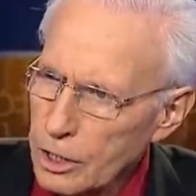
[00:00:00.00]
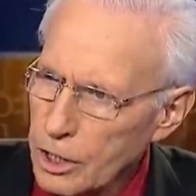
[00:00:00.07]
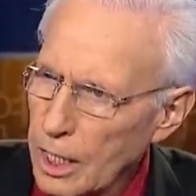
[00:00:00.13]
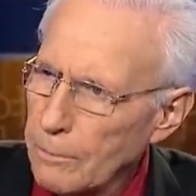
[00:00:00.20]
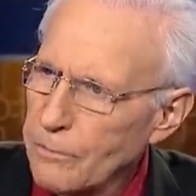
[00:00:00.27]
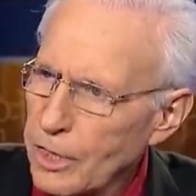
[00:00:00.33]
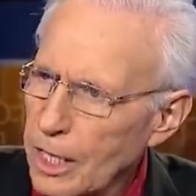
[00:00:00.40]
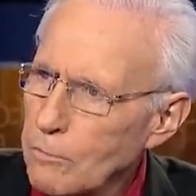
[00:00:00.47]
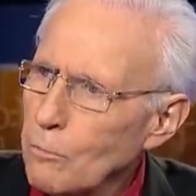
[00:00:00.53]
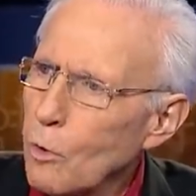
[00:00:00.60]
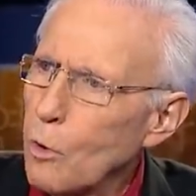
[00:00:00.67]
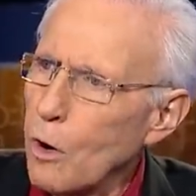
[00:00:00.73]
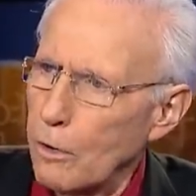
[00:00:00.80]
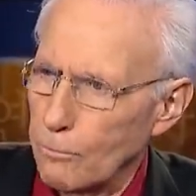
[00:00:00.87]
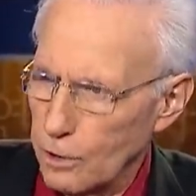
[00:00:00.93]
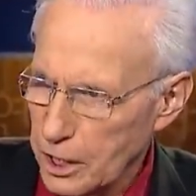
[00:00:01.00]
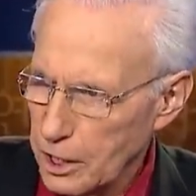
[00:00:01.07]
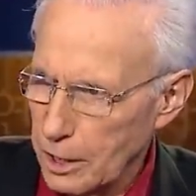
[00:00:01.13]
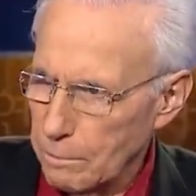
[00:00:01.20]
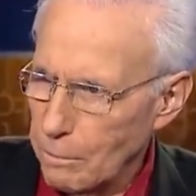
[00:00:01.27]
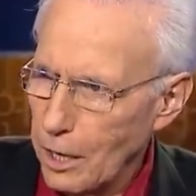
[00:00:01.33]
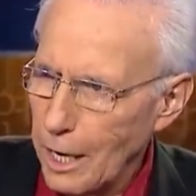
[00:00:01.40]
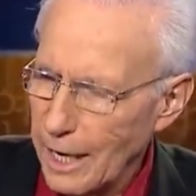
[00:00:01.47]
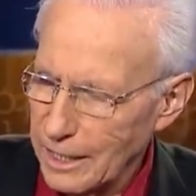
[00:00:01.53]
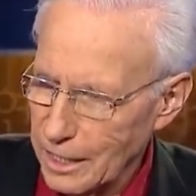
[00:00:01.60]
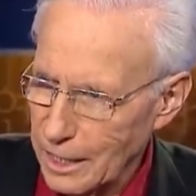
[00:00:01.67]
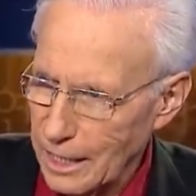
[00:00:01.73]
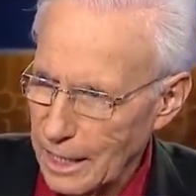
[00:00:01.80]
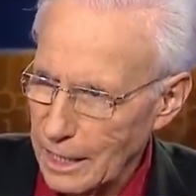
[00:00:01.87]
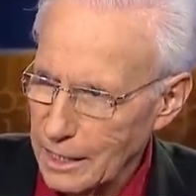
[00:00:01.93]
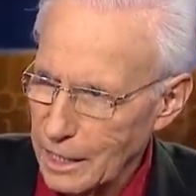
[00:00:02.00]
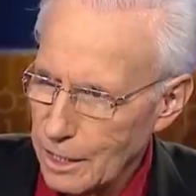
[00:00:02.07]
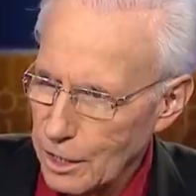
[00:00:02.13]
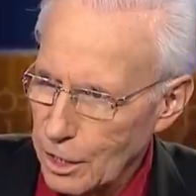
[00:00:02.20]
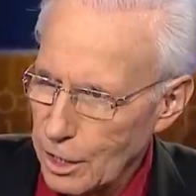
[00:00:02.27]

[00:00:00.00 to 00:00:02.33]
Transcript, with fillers: Something more was deposited.